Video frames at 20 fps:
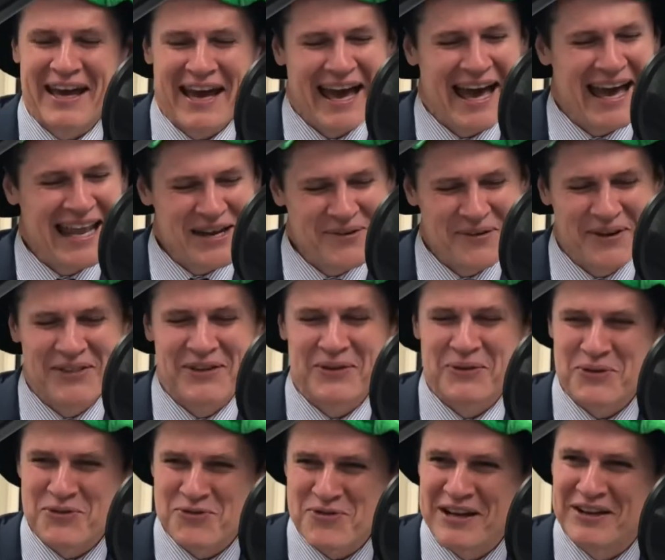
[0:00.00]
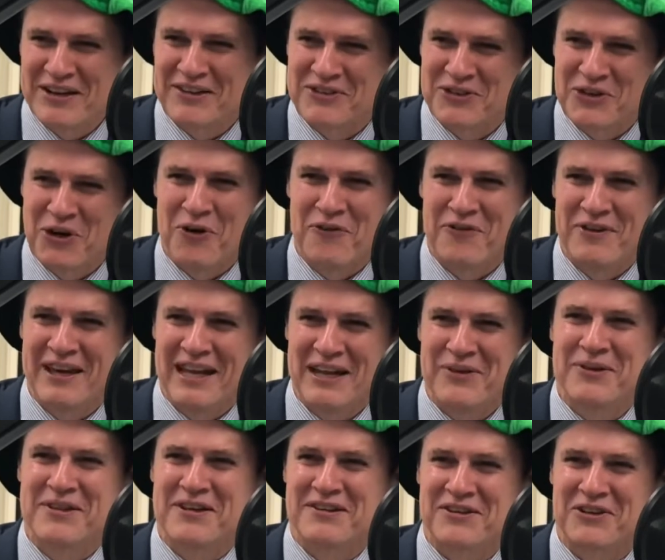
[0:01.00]
Anyone that drinks coffee,
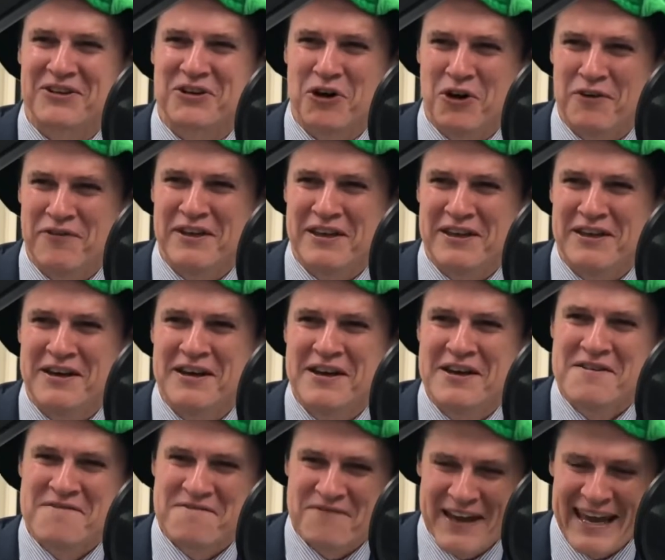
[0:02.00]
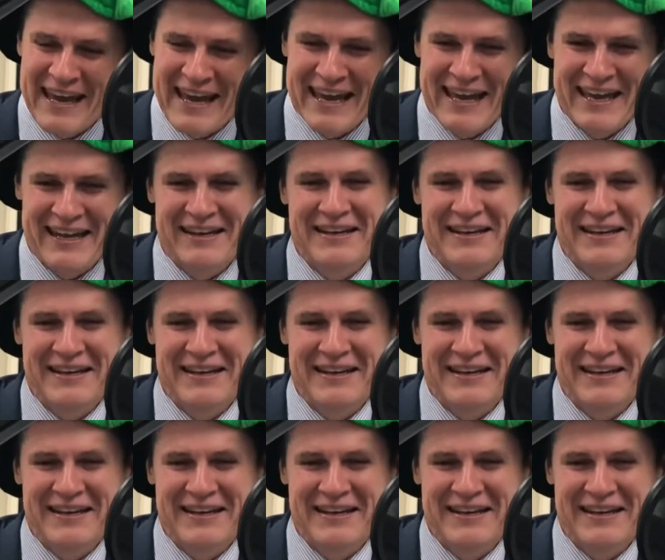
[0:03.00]
anyone that's a coffee fan,